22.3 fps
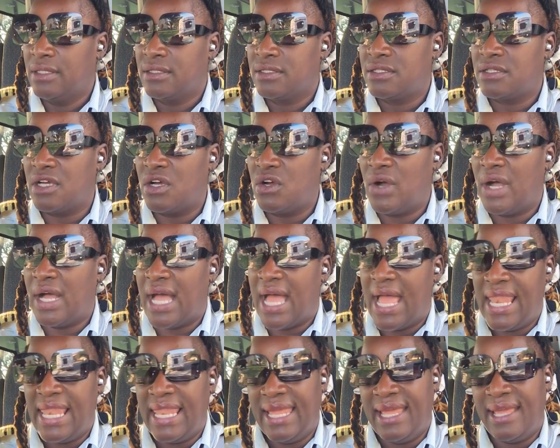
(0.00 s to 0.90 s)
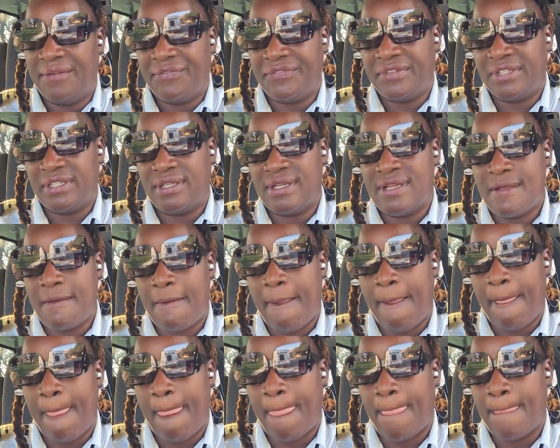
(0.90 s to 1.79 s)
So I left.
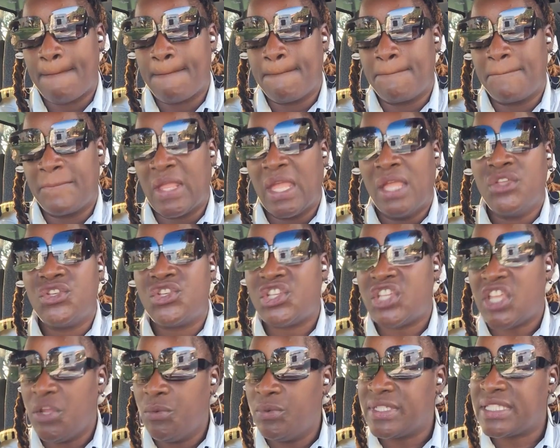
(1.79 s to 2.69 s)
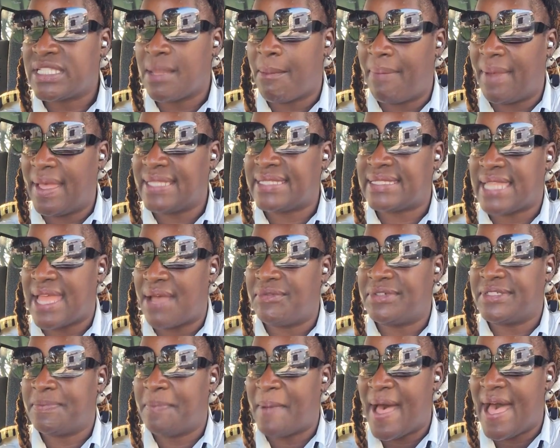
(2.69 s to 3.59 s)
She was the bus that
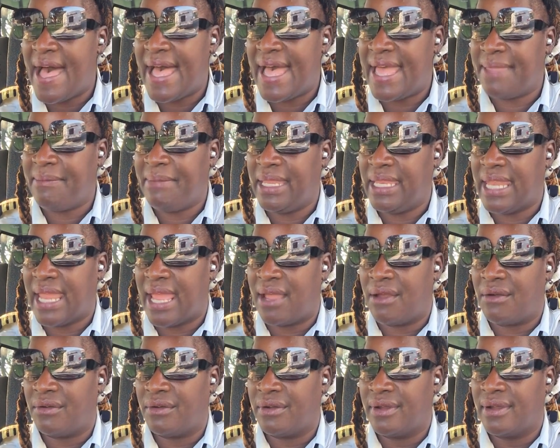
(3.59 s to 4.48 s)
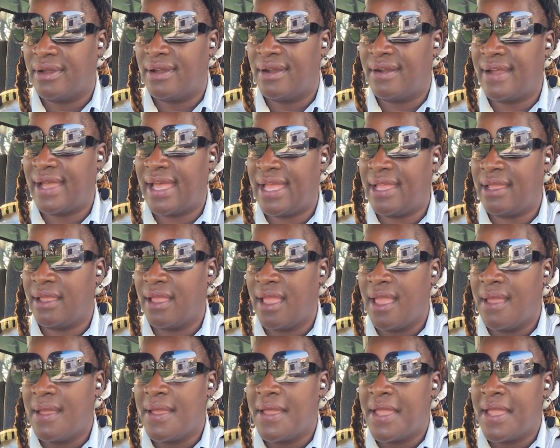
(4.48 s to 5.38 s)
was behind me now, okay?
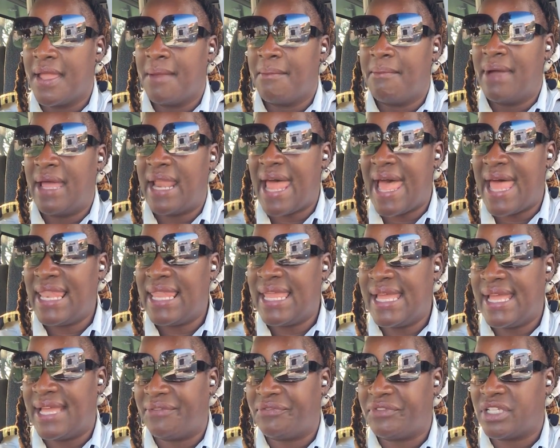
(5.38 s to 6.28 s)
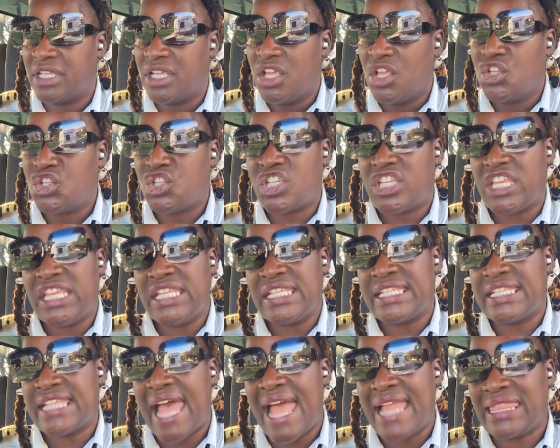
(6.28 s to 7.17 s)
But I left. She
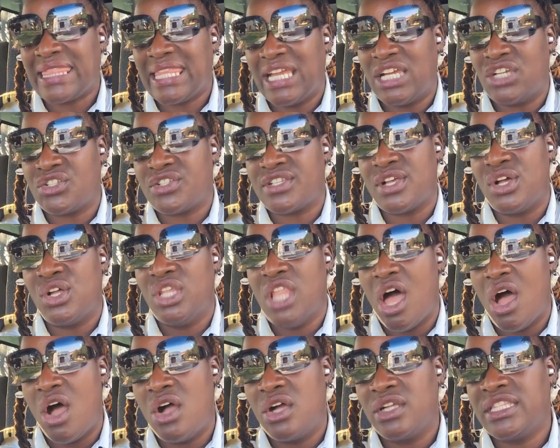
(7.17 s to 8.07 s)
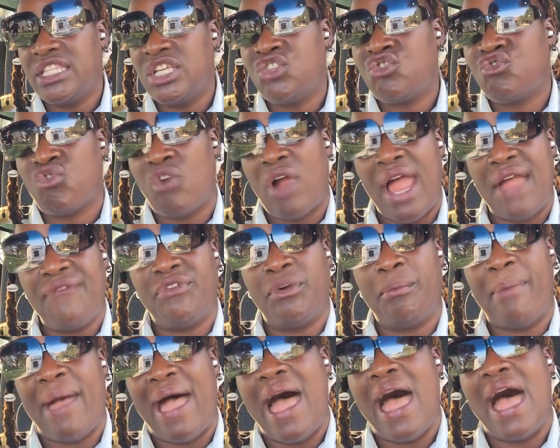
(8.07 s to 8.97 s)
sat there so long, the driver
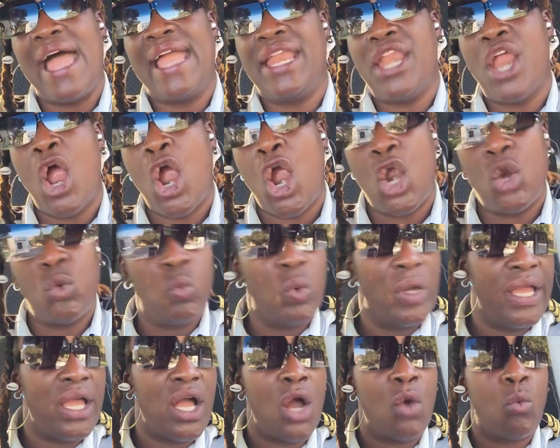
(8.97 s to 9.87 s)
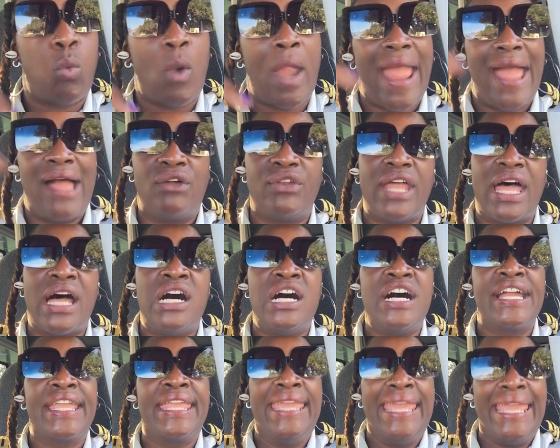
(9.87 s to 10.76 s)
behind her went around
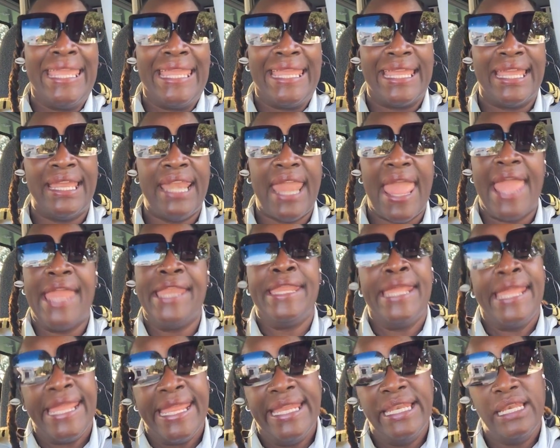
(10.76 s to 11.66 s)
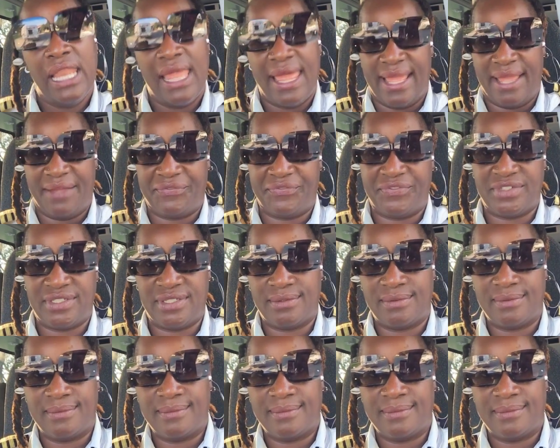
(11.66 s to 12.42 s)
again, and he left.